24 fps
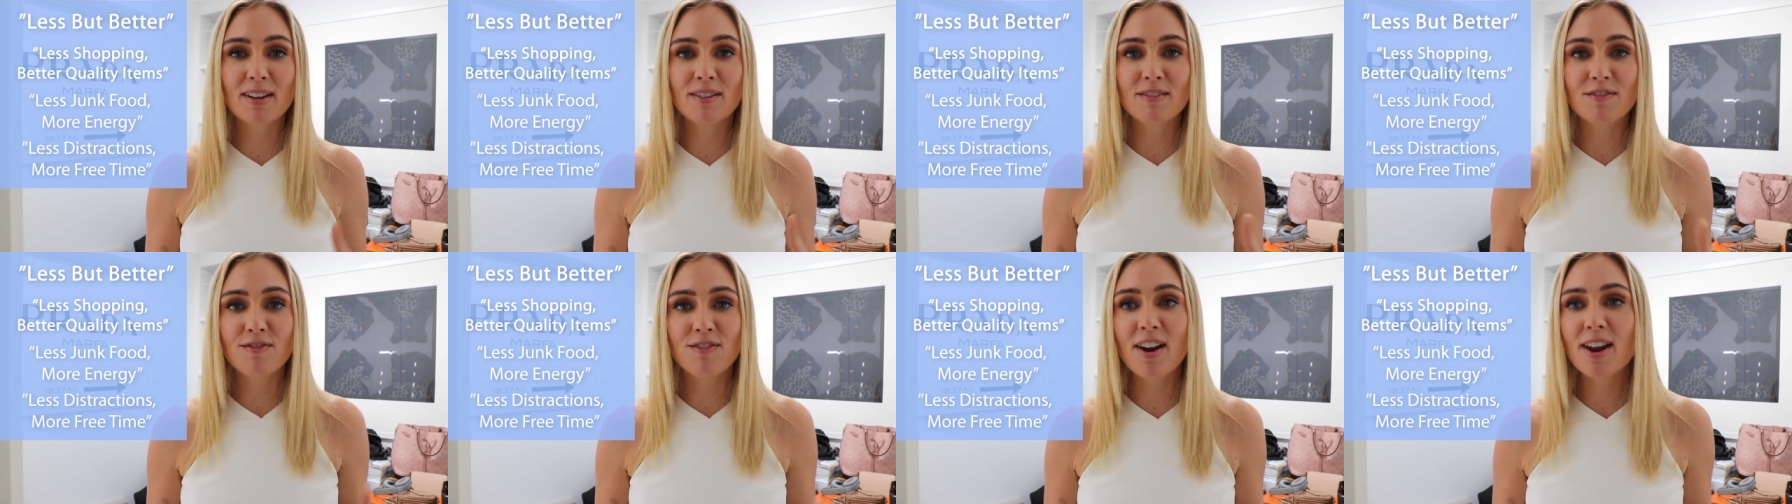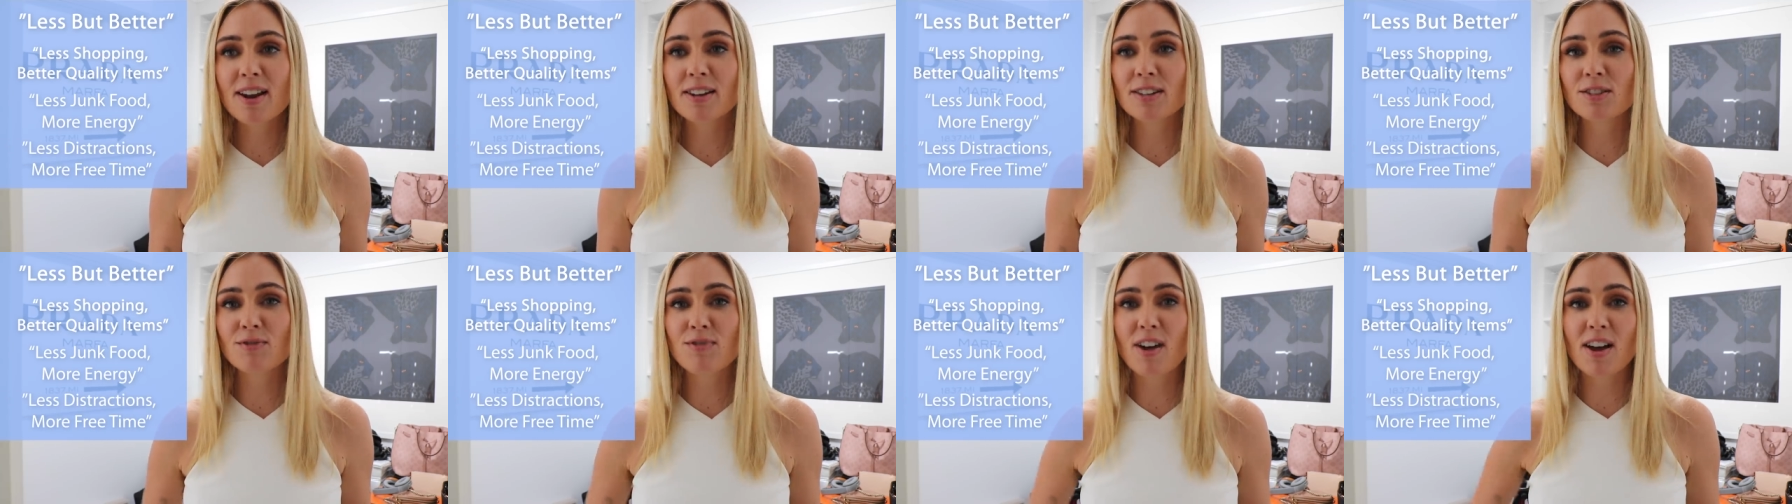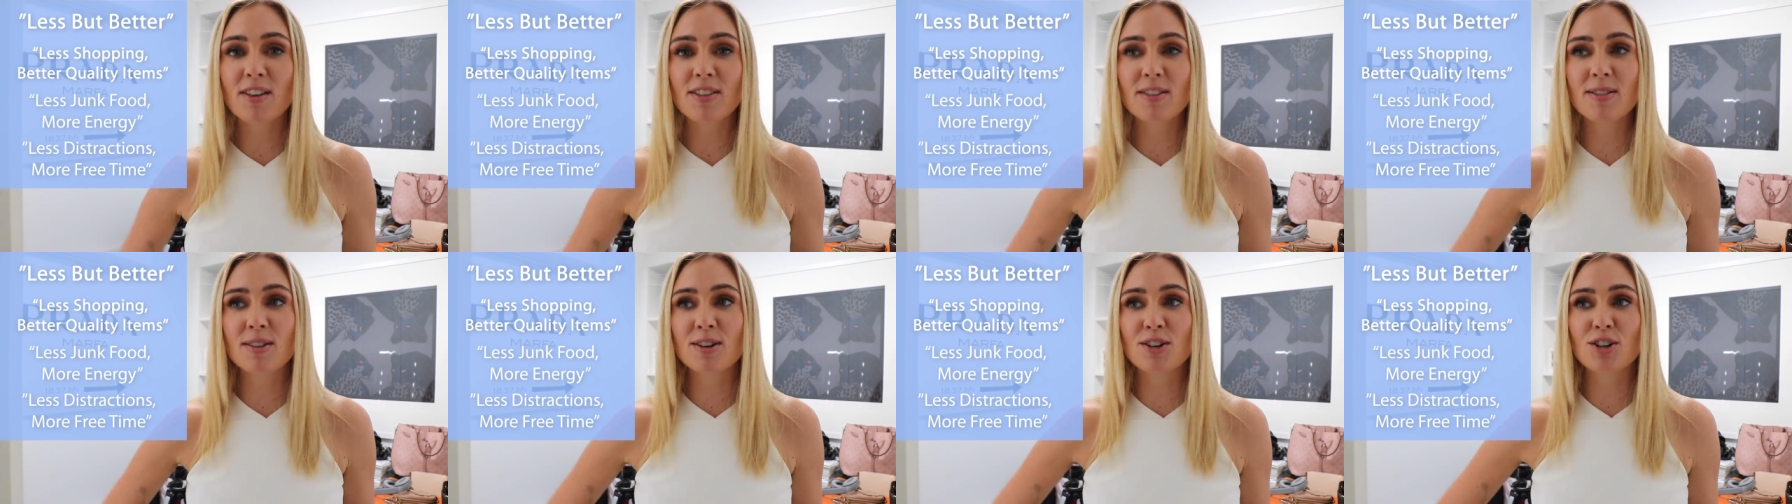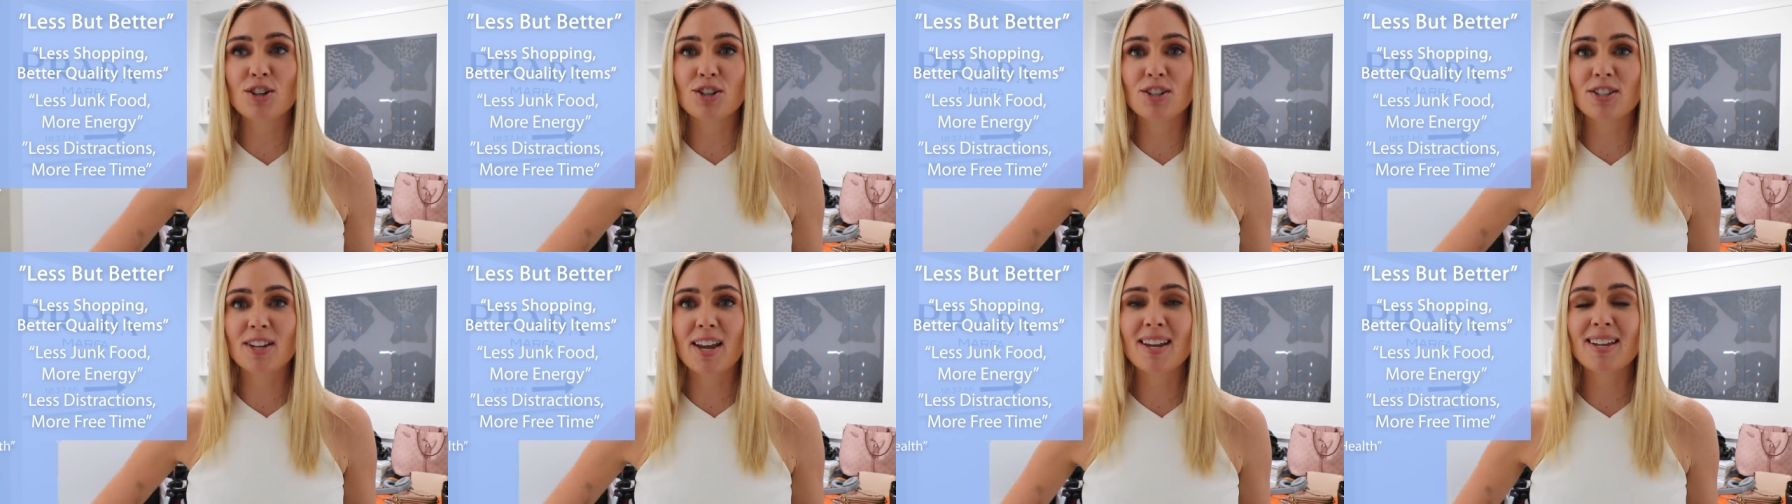and friends rather than
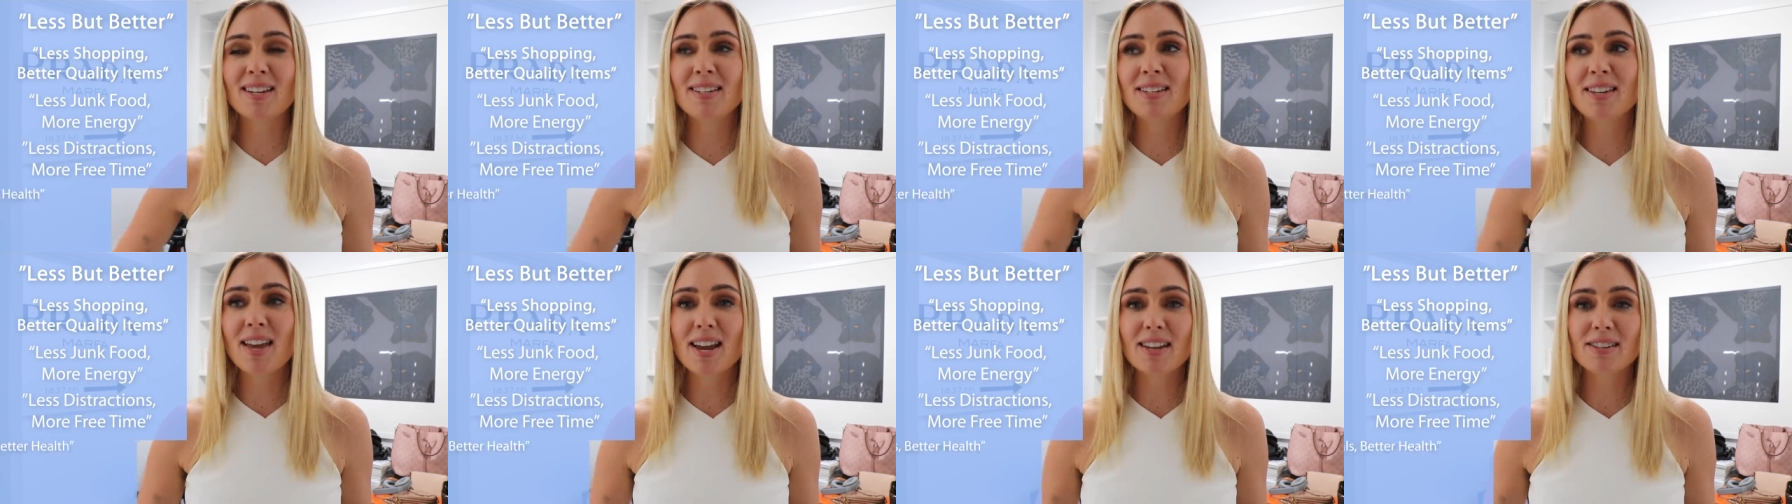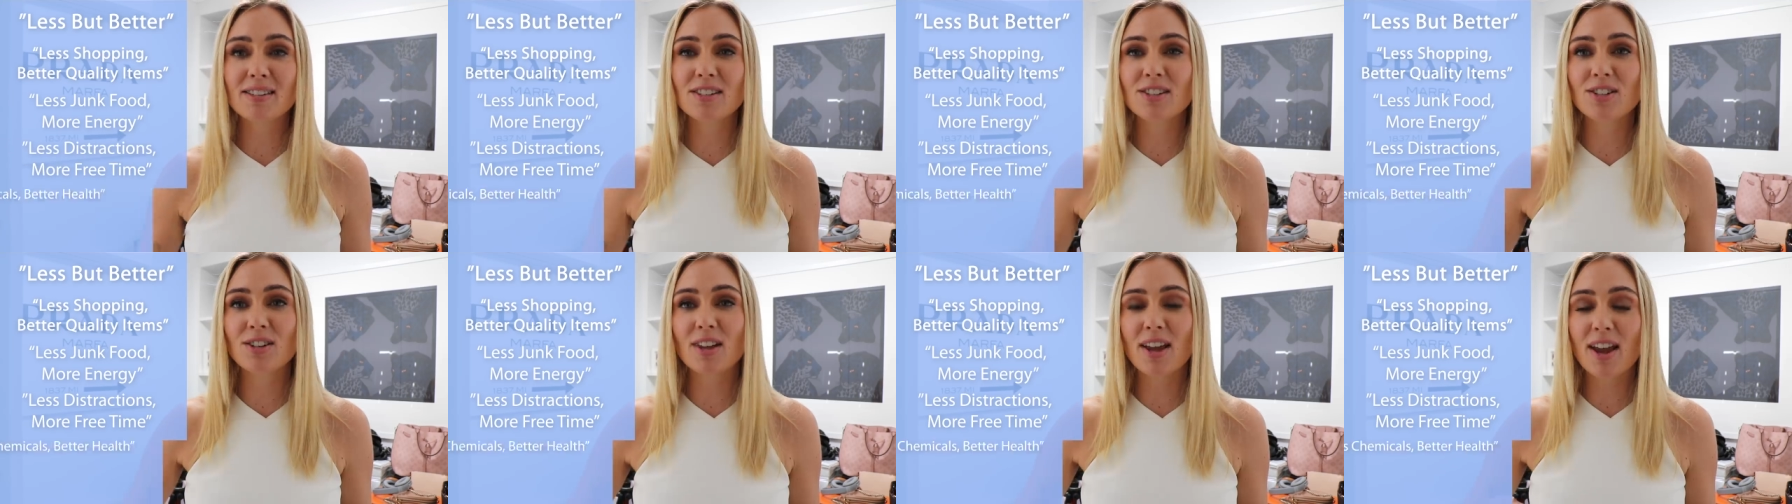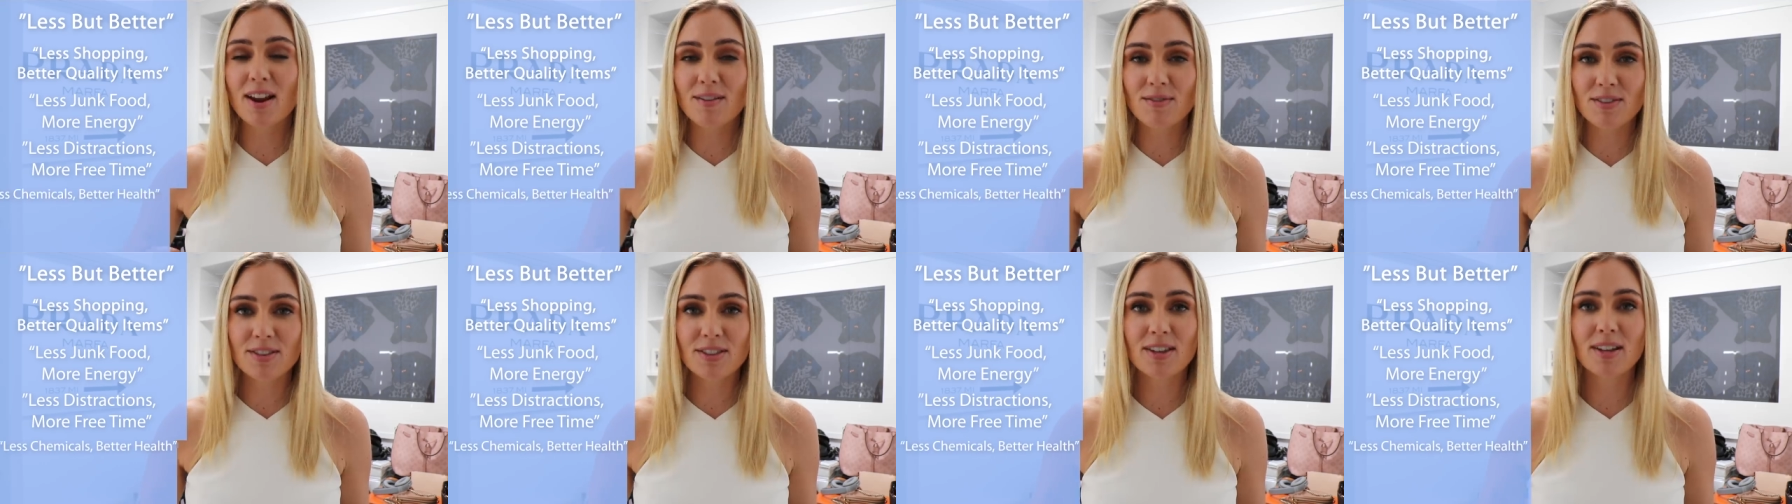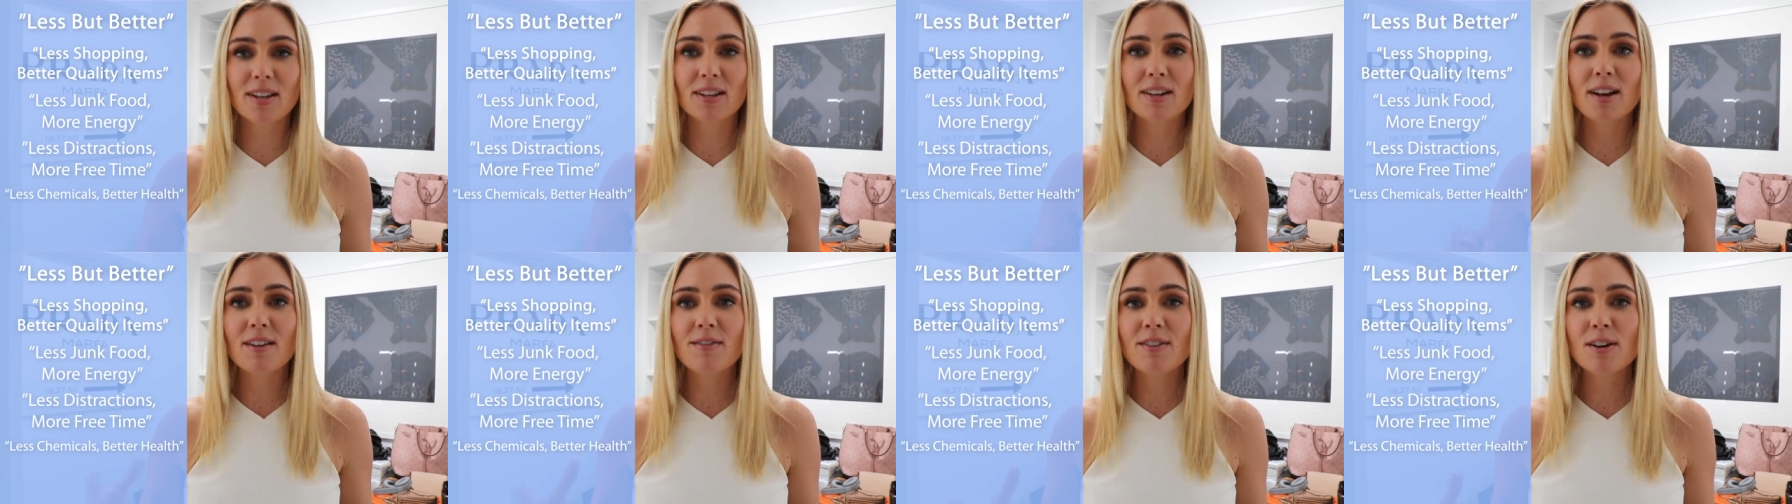just saying yes to
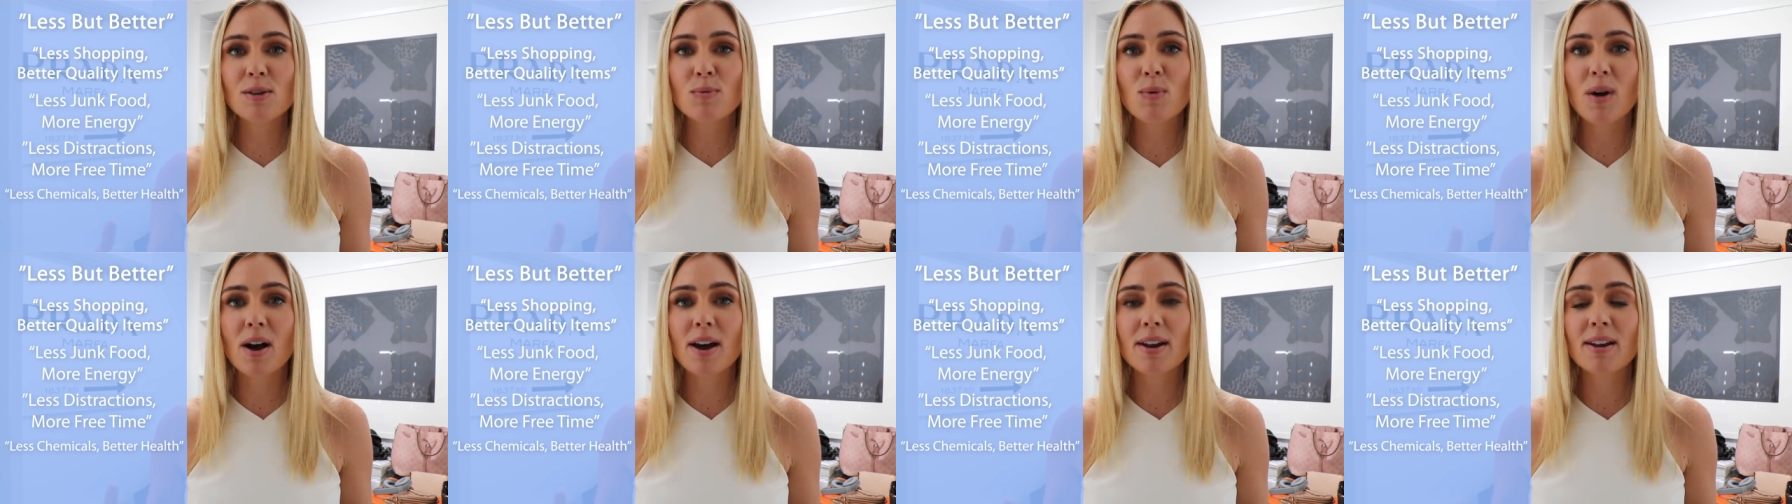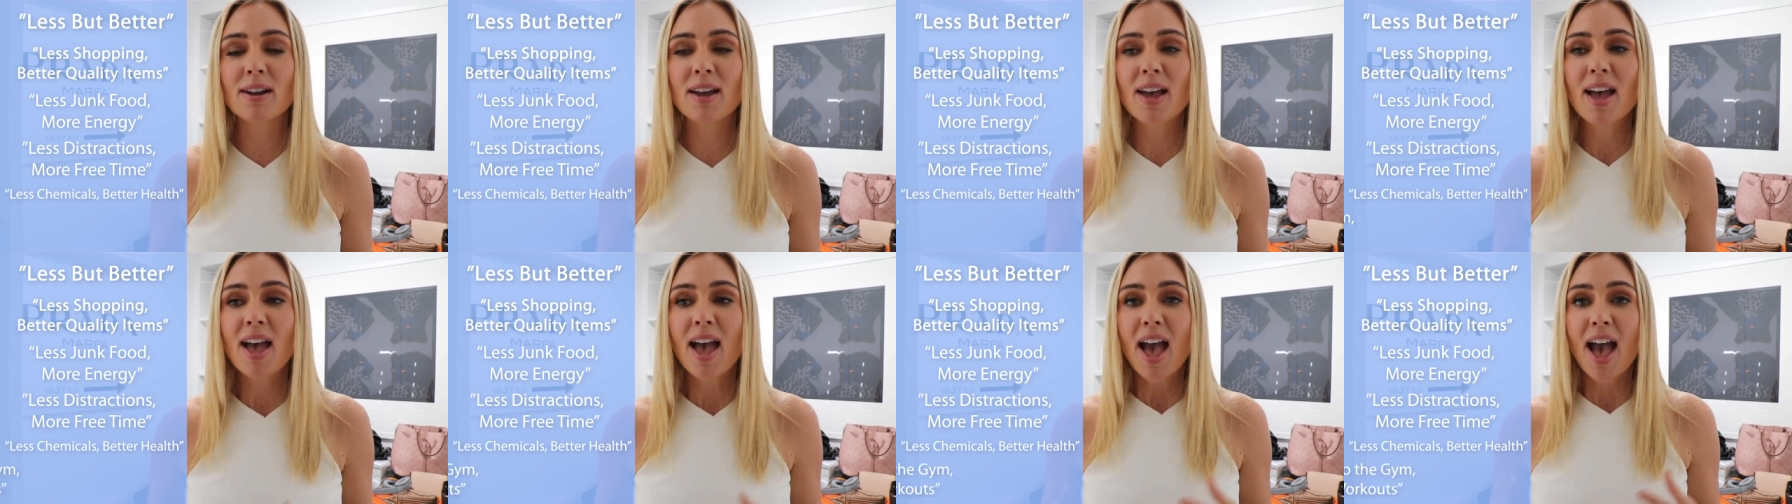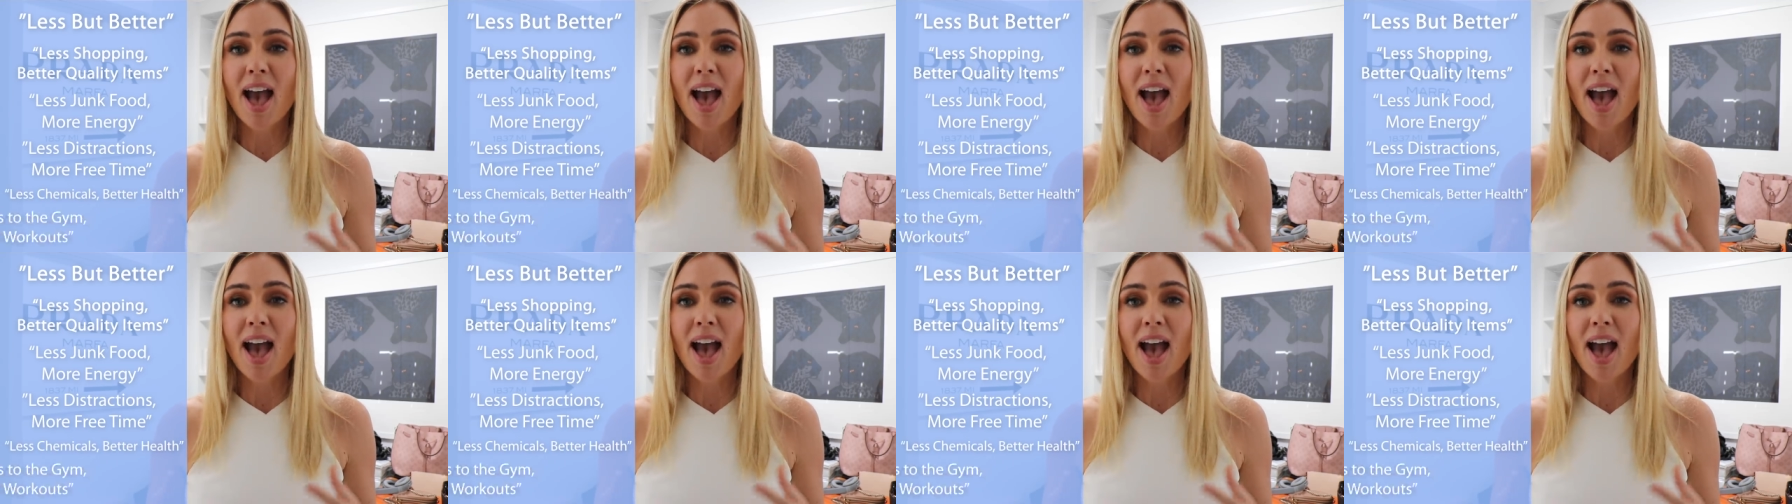everything and everyone